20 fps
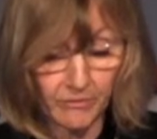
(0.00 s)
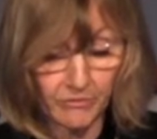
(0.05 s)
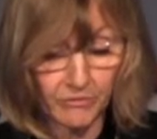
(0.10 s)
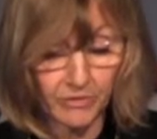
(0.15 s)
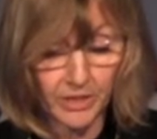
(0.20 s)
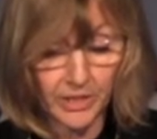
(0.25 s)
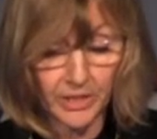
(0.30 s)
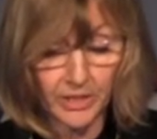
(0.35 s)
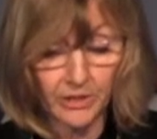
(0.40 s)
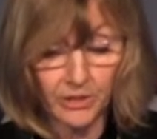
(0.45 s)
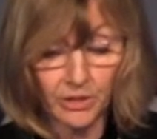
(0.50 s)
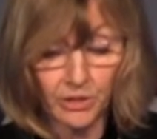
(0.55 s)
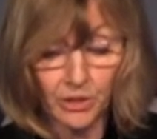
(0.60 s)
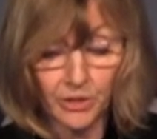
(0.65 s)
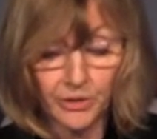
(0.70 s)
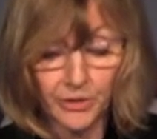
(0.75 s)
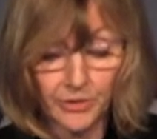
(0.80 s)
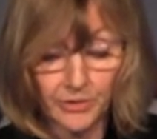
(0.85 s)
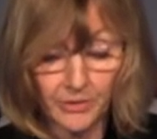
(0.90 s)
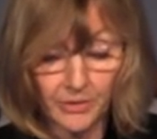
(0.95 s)
meaningfully, and to
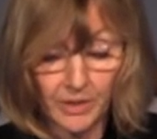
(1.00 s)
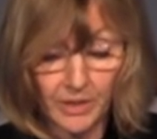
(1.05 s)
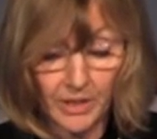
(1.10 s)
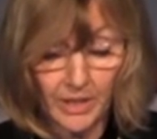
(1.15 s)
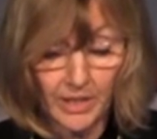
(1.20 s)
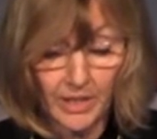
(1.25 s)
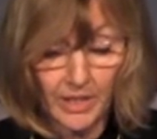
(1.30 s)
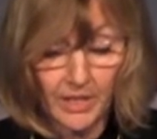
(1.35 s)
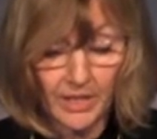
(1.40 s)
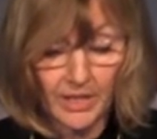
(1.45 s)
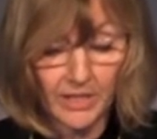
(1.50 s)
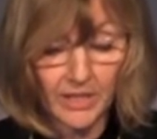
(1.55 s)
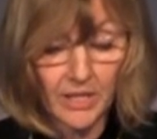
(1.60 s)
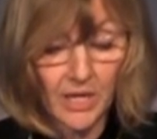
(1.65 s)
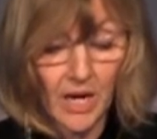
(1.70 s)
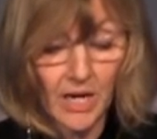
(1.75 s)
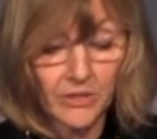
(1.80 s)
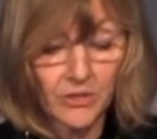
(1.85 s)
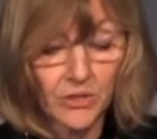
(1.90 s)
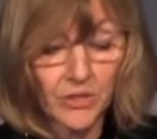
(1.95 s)
learn.
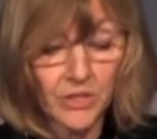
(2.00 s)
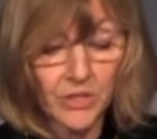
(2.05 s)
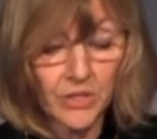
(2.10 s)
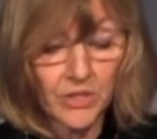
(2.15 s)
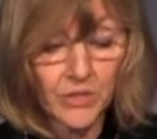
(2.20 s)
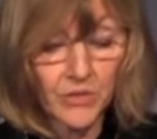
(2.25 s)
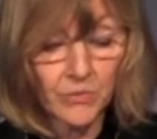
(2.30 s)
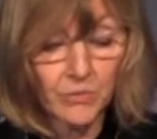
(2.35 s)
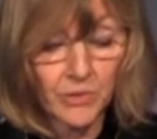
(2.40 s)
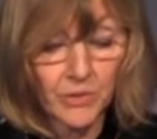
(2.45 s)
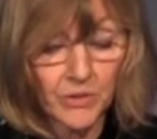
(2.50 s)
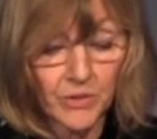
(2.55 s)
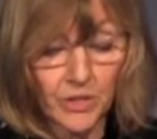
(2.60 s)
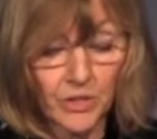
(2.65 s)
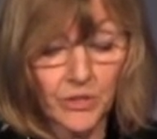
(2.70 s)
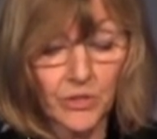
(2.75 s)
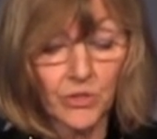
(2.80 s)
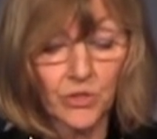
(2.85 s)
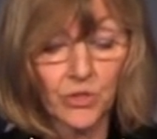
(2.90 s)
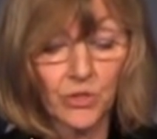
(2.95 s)
And consciousness
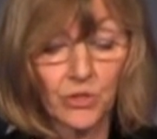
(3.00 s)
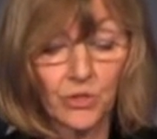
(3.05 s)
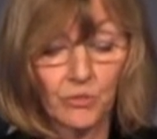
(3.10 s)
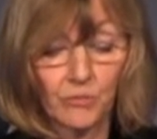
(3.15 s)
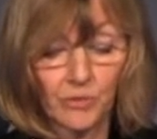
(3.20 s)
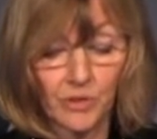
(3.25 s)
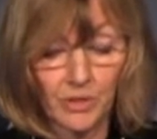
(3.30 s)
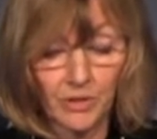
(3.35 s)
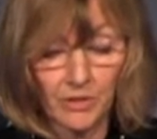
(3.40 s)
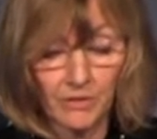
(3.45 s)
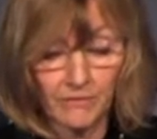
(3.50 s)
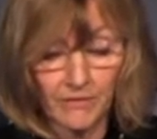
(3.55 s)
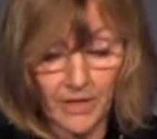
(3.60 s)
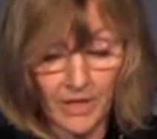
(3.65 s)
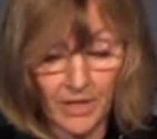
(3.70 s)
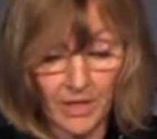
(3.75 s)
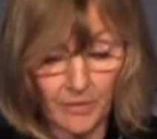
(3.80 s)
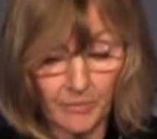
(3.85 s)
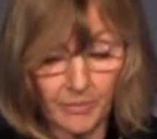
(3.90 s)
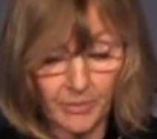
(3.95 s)
was assumed to
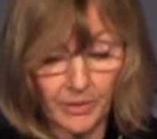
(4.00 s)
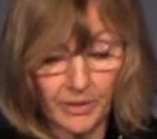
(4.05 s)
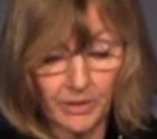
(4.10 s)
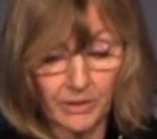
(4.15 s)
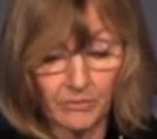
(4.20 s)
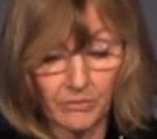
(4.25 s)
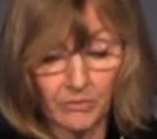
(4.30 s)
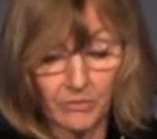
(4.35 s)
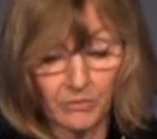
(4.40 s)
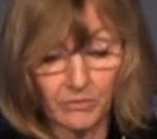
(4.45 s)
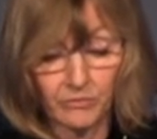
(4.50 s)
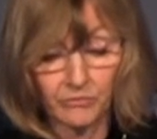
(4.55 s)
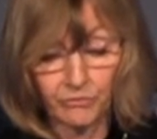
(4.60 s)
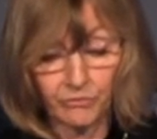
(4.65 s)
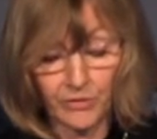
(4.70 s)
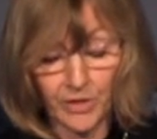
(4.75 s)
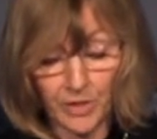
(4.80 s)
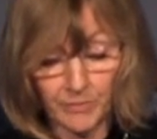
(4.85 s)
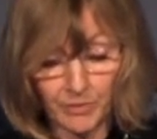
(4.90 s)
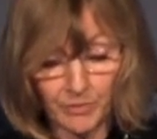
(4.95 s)
develop
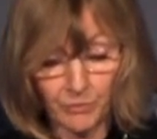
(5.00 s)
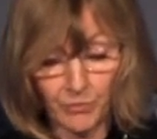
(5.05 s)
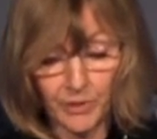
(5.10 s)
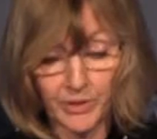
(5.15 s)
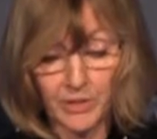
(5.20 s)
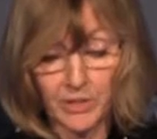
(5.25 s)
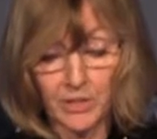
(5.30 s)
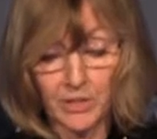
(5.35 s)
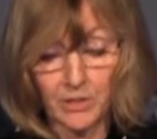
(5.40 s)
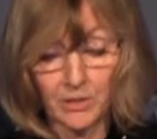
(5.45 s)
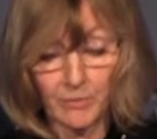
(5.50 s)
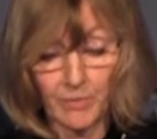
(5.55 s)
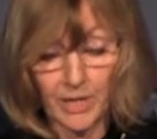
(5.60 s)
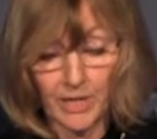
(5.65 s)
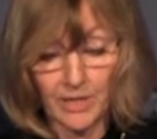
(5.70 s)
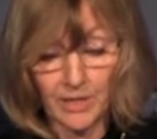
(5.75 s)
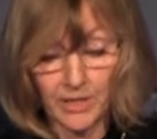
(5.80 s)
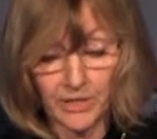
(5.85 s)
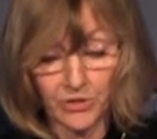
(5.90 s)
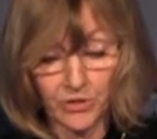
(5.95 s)
from and within the
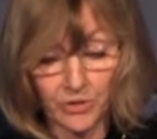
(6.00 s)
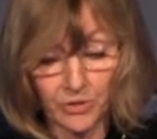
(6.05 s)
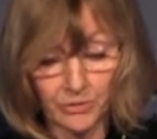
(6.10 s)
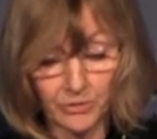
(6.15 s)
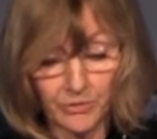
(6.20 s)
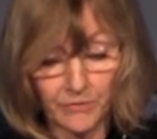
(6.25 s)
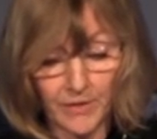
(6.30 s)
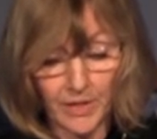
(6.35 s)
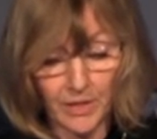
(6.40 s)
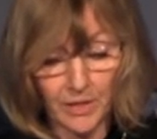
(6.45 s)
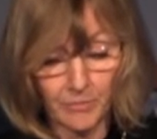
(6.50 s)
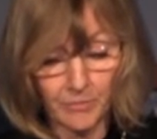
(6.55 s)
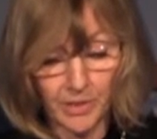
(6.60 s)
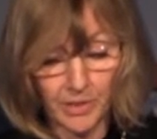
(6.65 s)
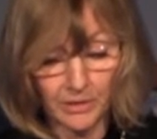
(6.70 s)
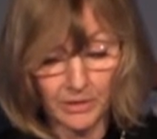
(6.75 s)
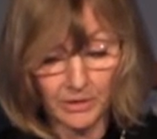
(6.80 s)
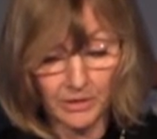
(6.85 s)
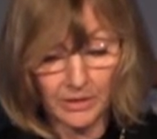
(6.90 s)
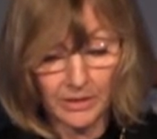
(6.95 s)
biological
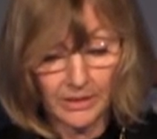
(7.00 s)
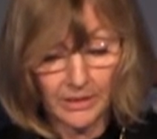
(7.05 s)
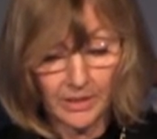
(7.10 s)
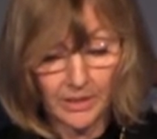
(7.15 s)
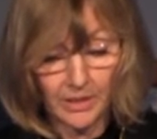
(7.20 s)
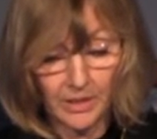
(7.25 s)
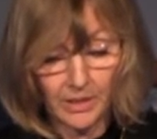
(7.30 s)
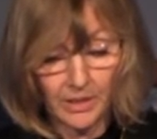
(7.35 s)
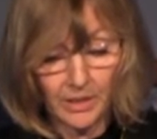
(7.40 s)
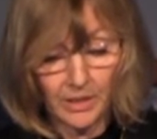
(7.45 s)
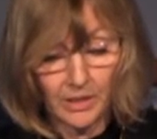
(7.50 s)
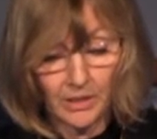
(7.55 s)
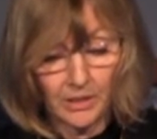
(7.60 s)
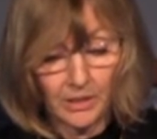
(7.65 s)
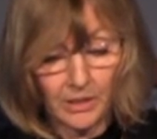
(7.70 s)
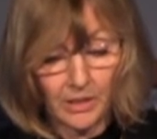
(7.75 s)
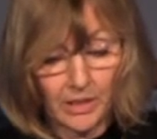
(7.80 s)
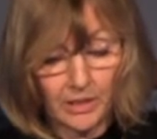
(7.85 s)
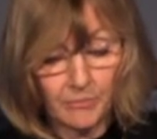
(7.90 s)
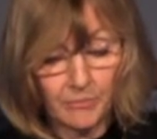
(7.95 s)
development.
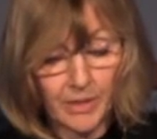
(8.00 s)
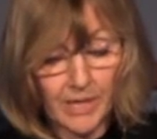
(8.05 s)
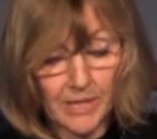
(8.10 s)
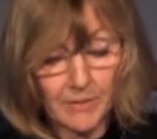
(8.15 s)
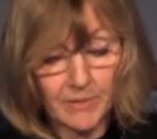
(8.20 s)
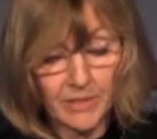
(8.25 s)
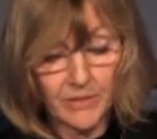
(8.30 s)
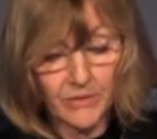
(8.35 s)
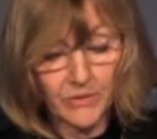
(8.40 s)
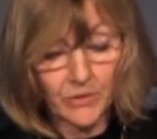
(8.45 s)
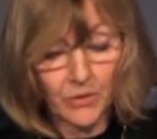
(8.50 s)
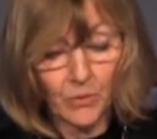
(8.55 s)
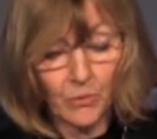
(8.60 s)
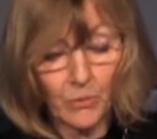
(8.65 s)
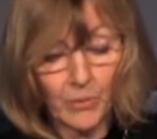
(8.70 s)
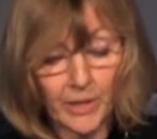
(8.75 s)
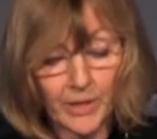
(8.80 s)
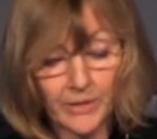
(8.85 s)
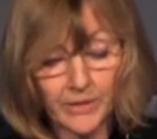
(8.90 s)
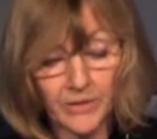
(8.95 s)
And babies'
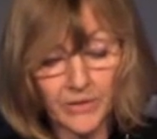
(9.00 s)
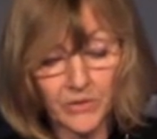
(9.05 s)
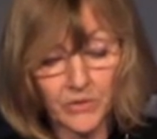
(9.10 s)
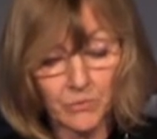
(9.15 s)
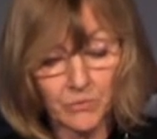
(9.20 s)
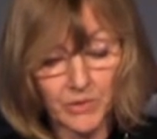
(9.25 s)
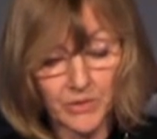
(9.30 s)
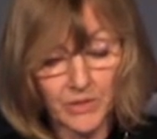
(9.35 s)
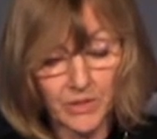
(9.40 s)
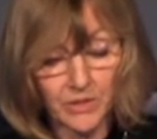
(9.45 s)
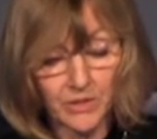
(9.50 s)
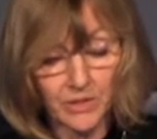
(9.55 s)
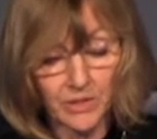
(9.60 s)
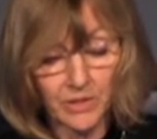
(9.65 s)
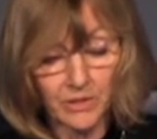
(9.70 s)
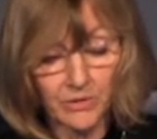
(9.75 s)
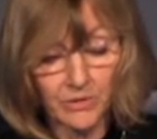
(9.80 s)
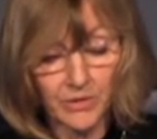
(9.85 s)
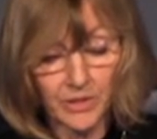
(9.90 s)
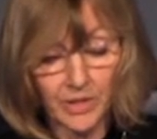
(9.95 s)
awareness was
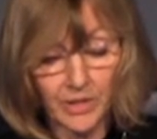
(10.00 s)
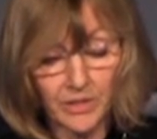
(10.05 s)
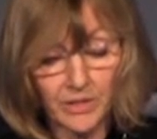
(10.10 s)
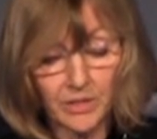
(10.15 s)
considered